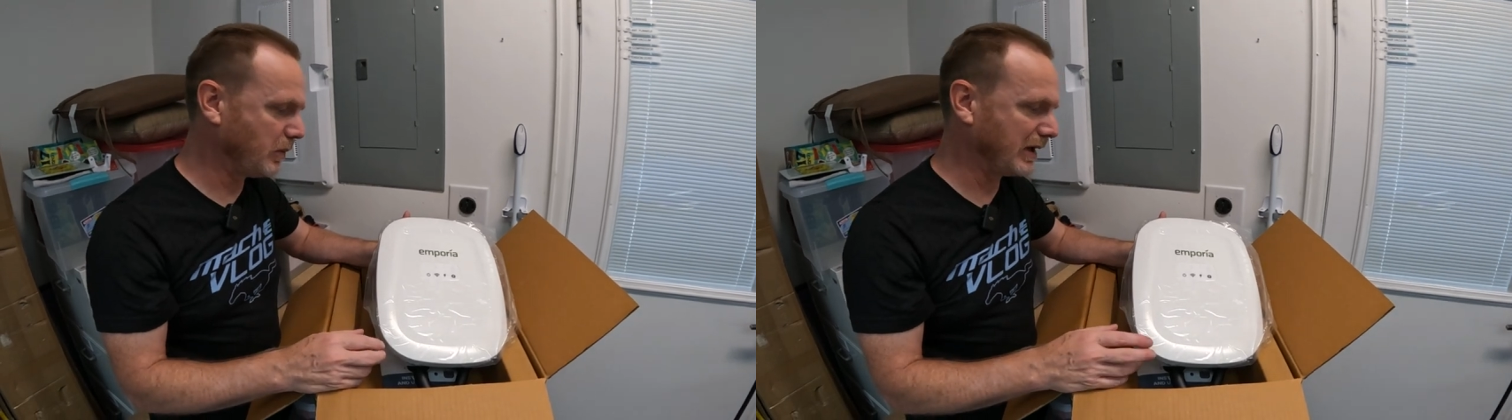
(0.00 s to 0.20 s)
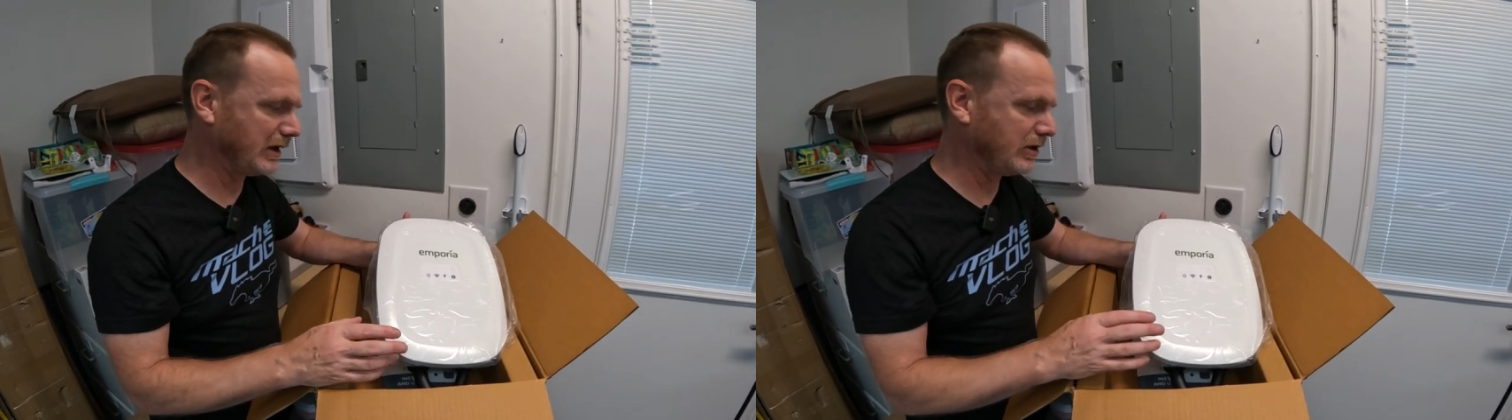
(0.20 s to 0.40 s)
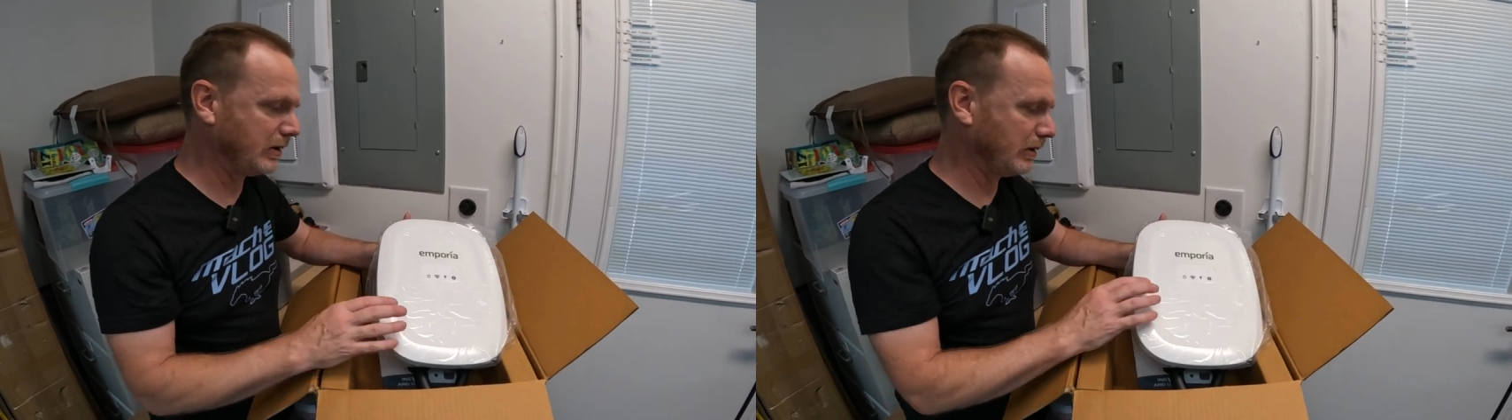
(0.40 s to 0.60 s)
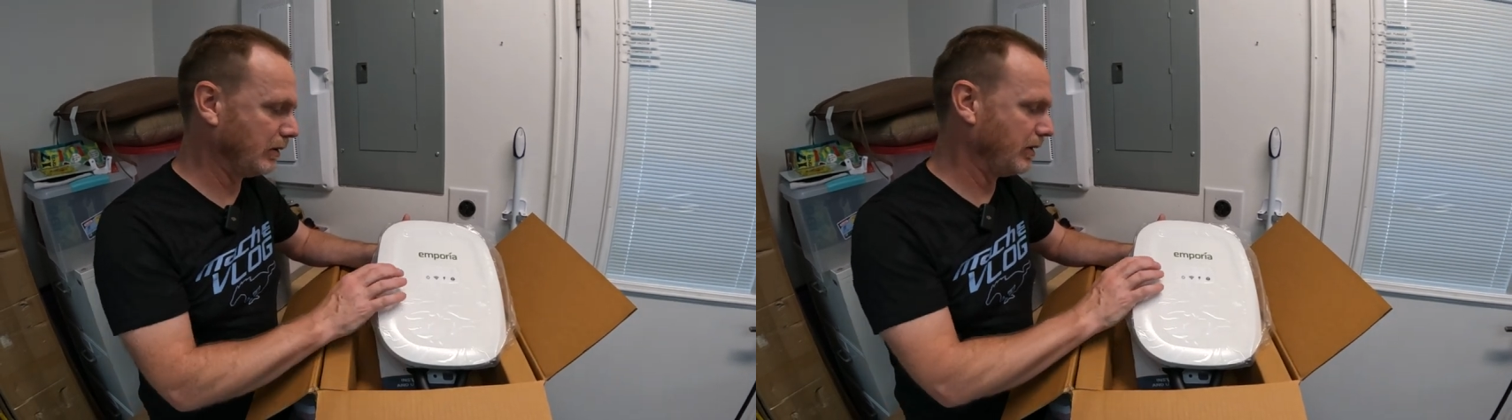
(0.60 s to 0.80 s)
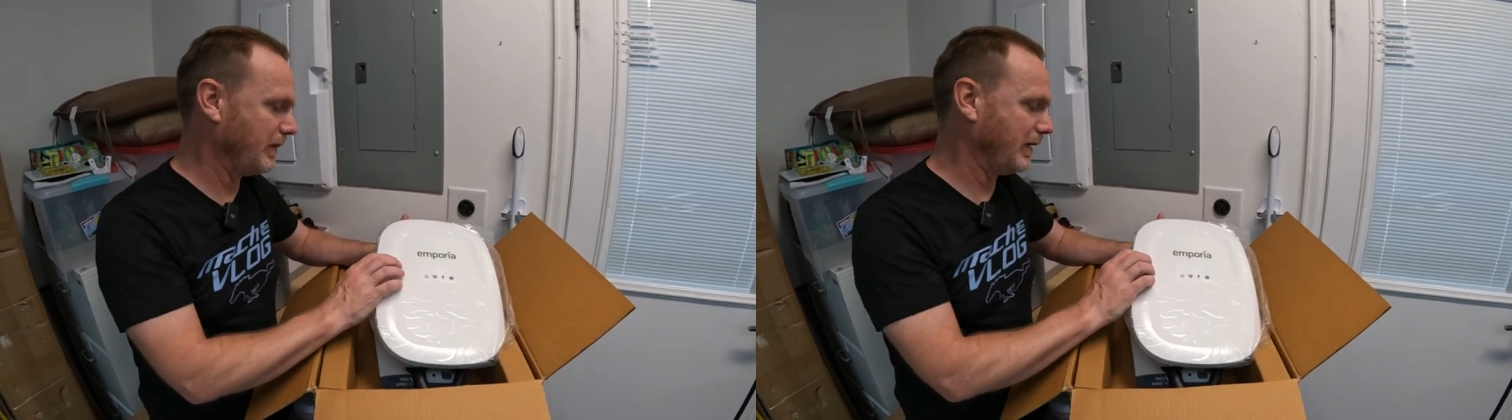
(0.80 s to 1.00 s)
We'll get you a
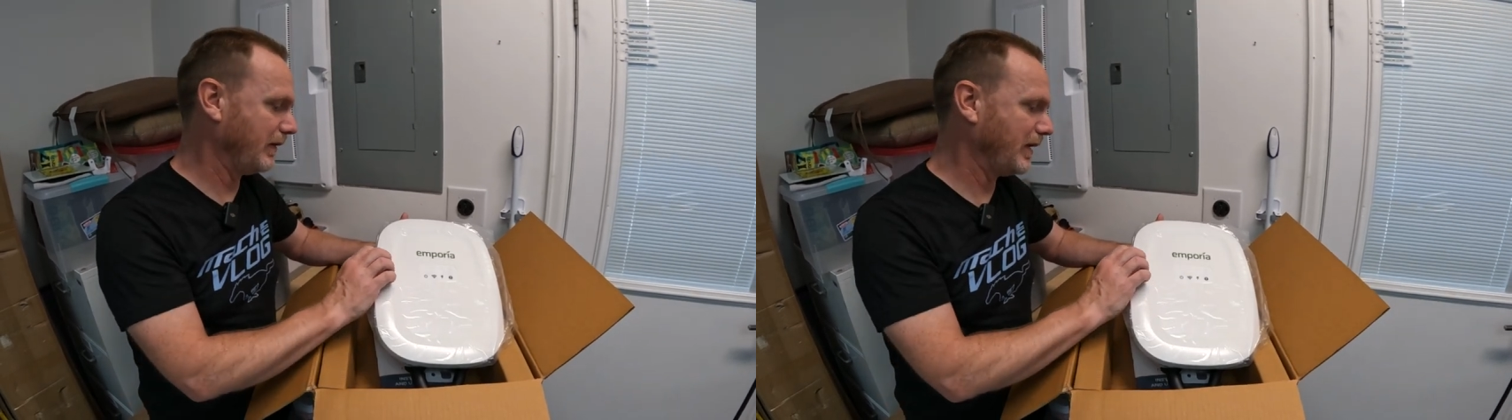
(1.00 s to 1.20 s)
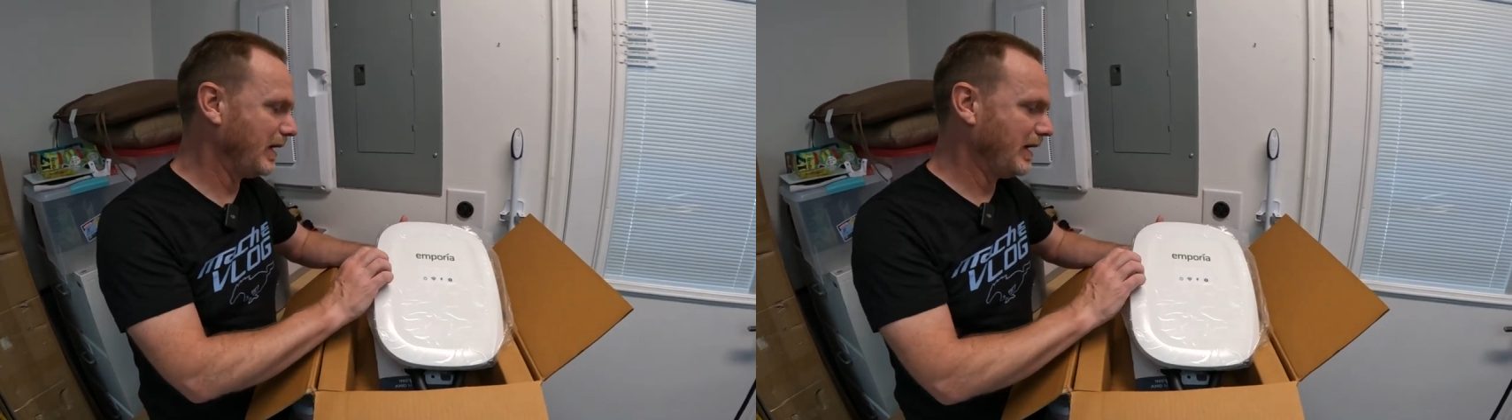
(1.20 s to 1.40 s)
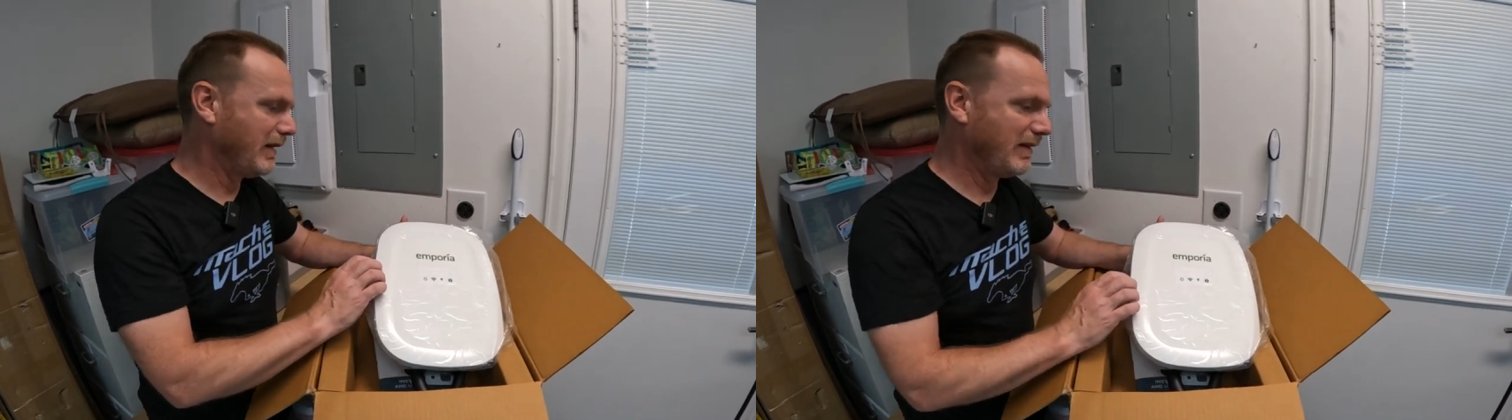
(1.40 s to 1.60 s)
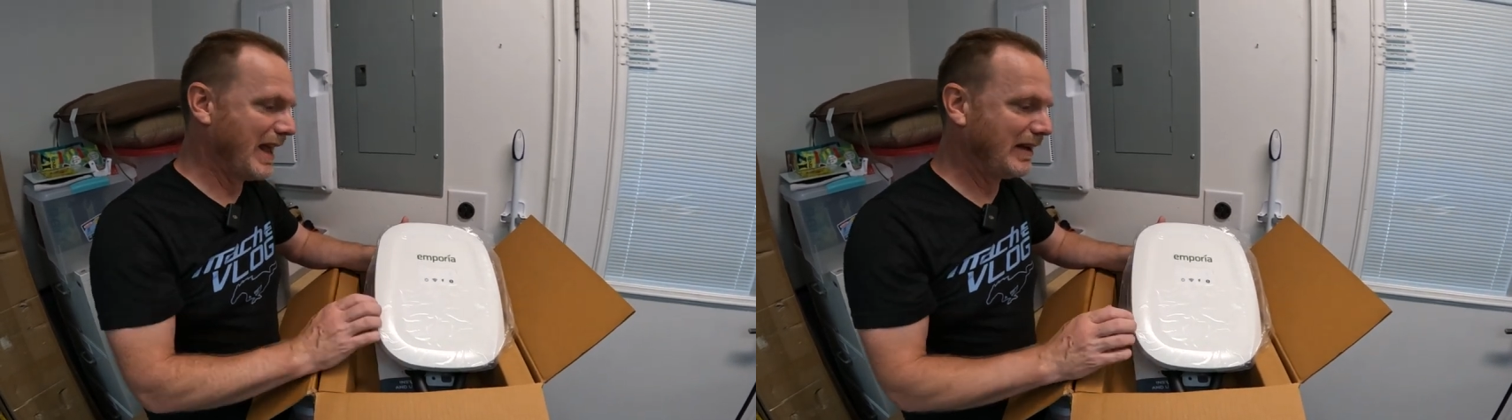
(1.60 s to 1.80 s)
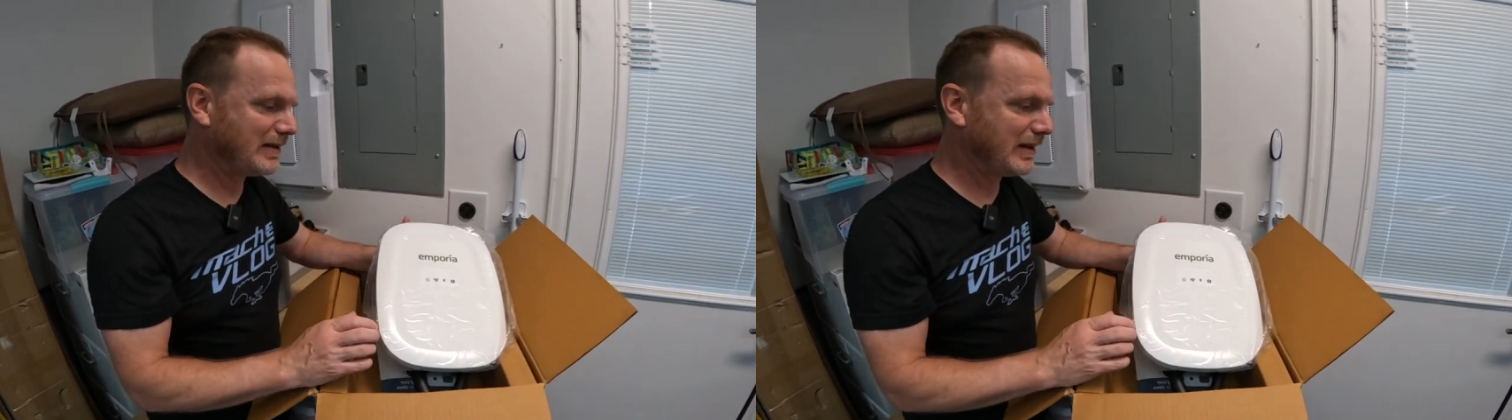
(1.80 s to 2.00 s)
little bit of that